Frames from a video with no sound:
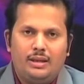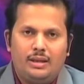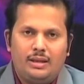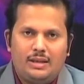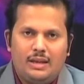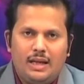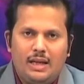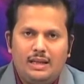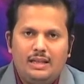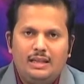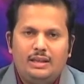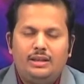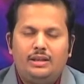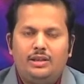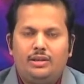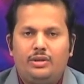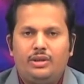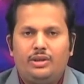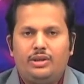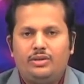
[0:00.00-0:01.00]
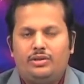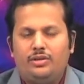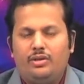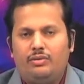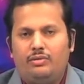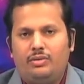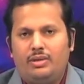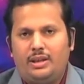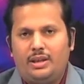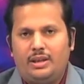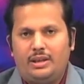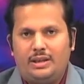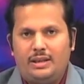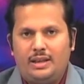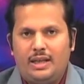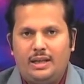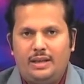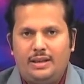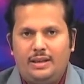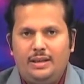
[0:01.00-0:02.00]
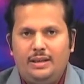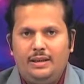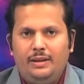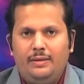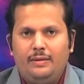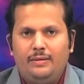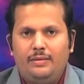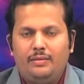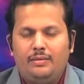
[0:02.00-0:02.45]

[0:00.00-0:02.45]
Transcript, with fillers: the Searlean theorization of intentionality